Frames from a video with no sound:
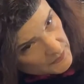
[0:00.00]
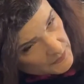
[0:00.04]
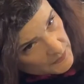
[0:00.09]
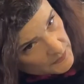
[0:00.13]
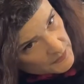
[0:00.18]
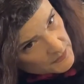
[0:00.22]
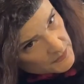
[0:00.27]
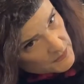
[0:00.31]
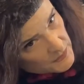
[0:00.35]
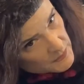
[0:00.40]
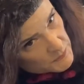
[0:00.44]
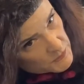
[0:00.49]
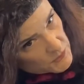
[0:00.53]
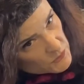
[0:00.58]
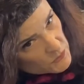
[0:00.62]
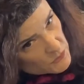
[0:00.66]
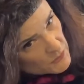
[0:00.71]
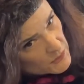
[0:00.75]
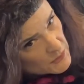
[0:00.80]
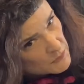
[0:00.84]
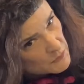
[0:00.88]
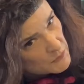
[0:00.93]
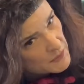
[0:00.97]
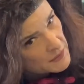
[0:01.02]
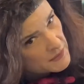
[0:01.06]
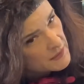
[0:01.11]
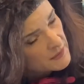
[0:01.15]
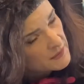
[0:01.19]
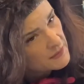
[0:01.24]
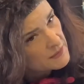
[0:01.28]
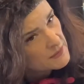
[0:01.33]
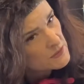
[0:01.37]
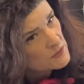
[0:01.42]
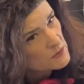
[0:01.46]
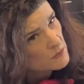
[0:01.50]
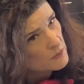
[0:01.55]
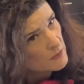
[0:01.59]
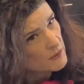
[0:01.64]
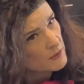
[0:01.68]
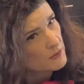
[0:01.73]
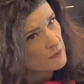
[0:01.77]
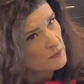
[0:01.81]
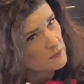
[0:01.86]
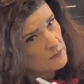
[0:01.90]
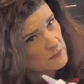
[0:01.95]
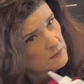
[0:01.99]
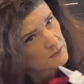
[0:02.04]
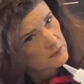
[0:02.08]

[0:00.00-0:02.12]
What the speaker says: So I'm just really working this through.